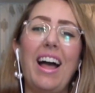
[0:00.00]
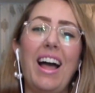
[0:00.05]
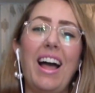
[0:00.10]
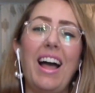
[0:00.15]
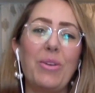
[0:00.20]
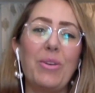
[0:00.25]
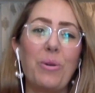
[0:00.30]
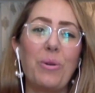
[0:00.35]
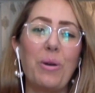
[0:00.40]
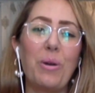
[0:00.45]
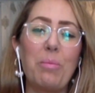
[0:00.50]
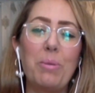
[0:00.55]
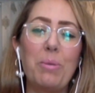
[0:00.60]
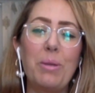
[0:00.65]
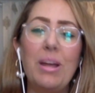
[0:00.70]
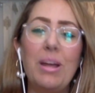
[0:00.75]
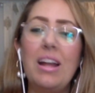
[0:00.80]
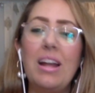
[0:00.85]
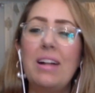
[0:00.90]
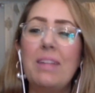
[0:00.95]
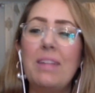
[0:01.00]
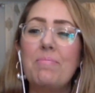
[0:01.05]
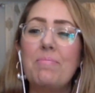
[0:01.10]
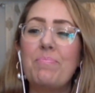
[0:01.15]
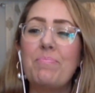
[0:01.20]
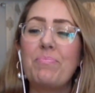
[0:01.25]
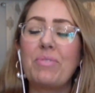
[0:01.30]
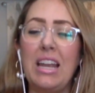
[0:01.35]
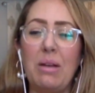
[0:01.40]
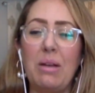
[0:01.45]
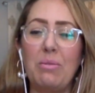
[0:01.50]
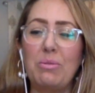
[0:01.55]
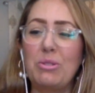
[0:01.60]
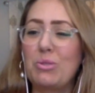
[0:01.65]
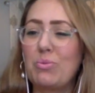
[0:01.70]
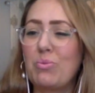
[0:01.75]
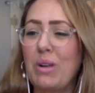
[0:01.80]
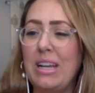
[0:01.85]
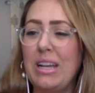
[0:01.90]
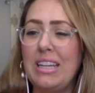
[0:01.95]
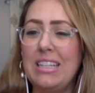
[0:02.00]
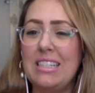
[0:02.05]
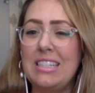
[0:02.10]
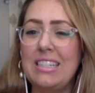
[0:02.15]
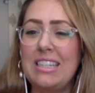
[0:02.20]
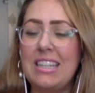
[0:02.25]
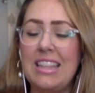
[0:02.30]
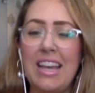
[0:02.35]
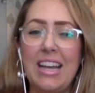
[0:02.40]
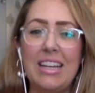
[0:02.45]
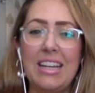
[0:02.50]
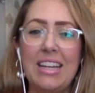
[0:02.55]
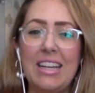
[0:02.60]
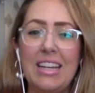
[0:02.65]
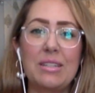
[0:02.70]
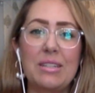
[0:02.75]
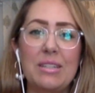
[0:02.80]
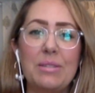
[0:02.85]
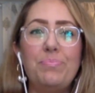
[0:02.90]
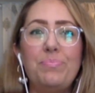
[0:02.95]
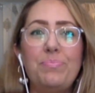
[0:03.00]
i grew up and i was raised that